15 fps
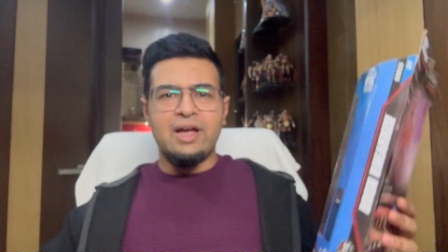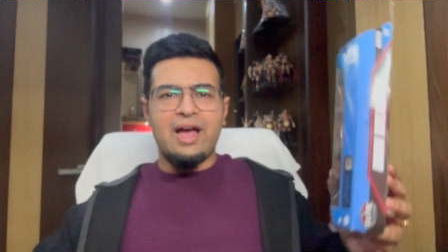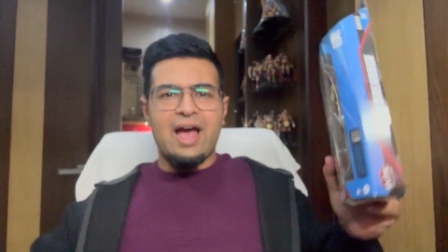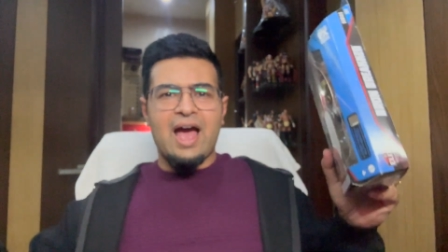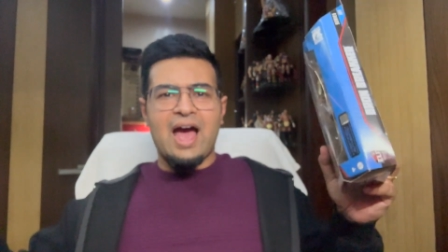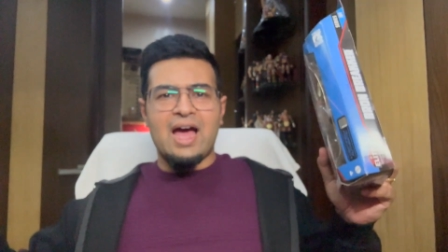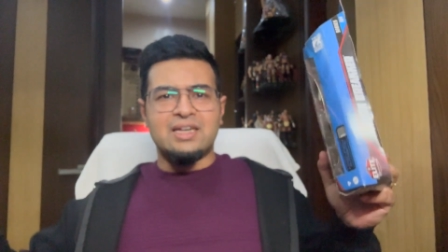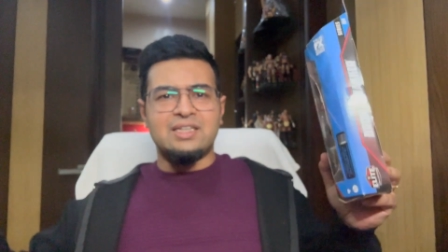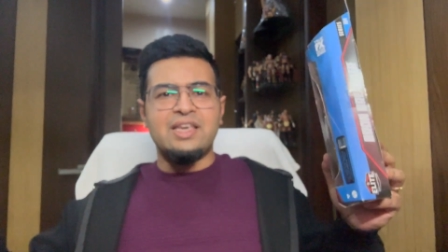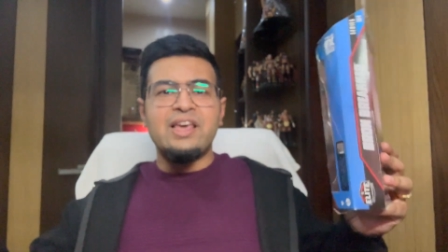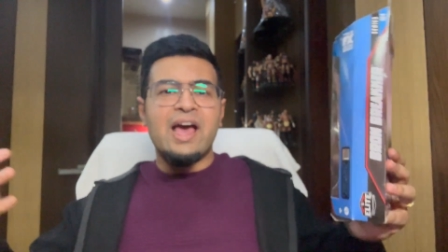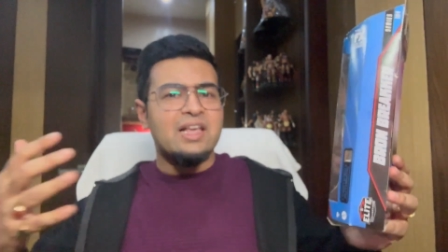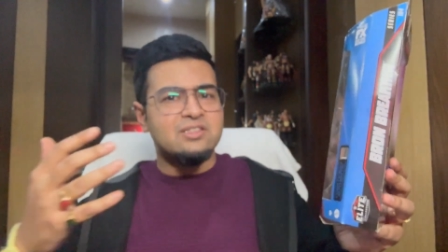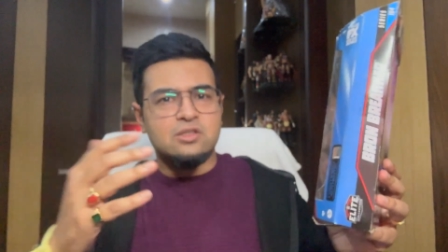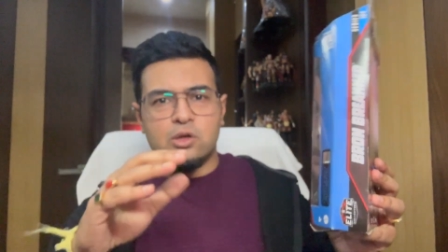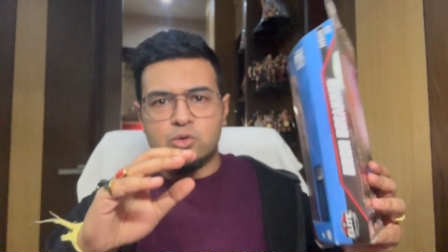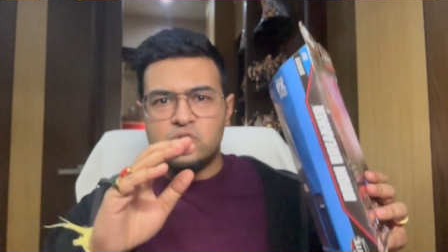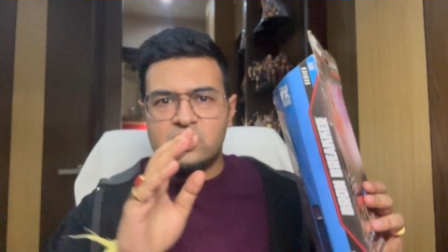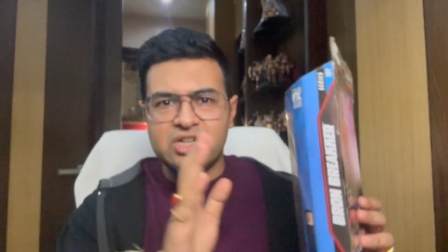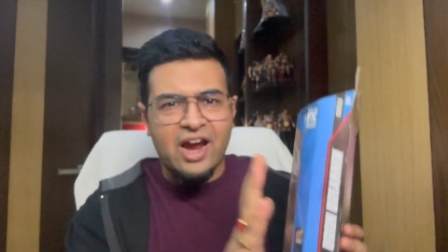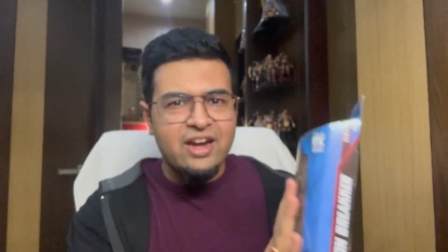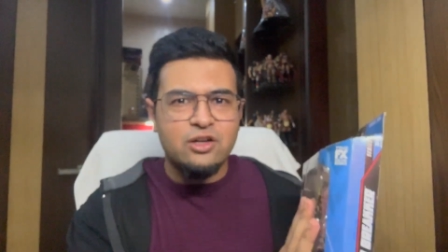And he has those
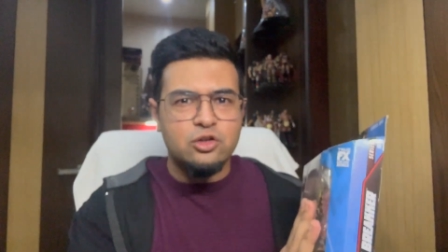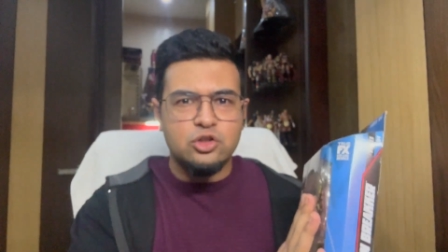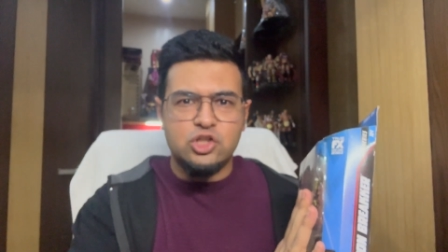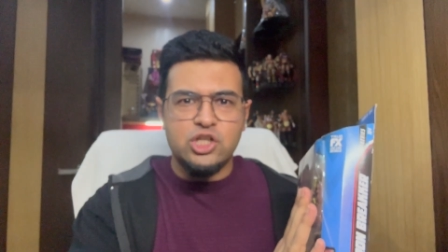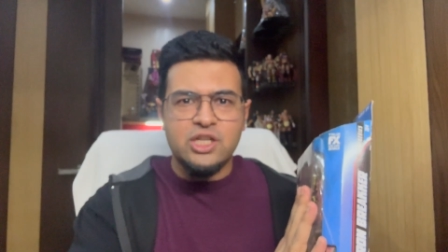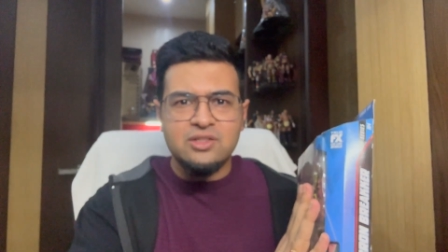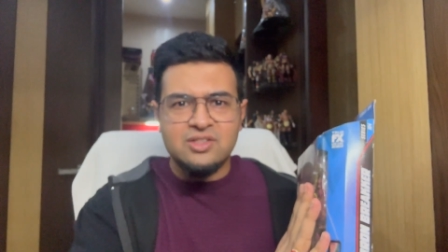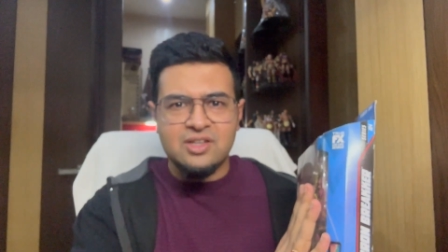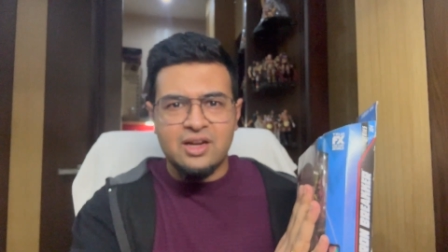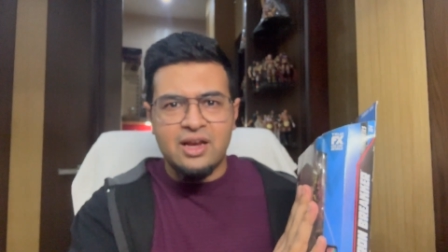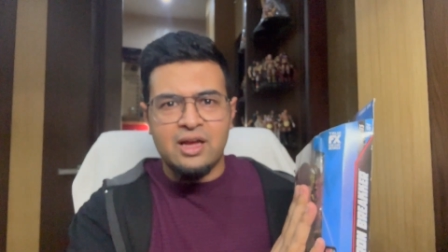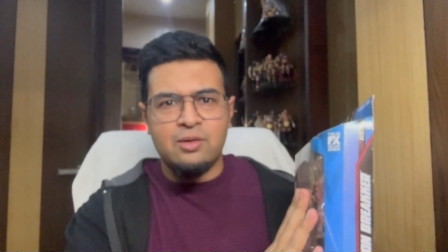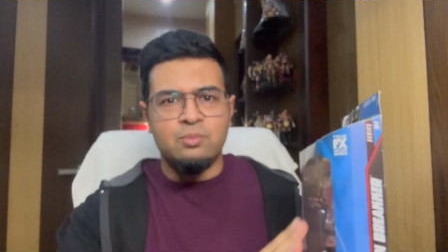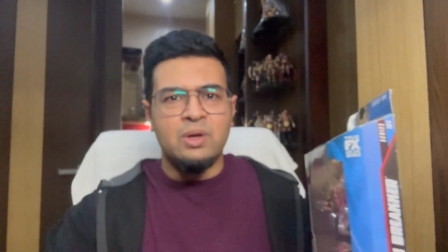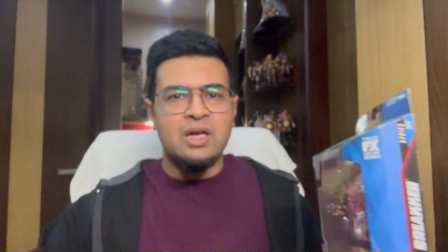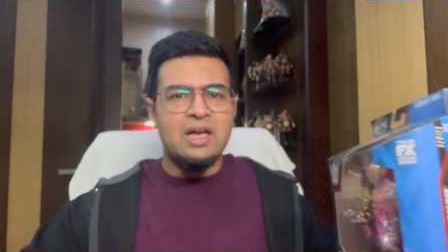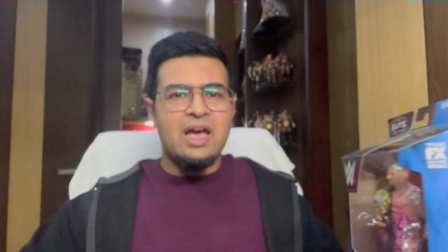Steiner genes in him.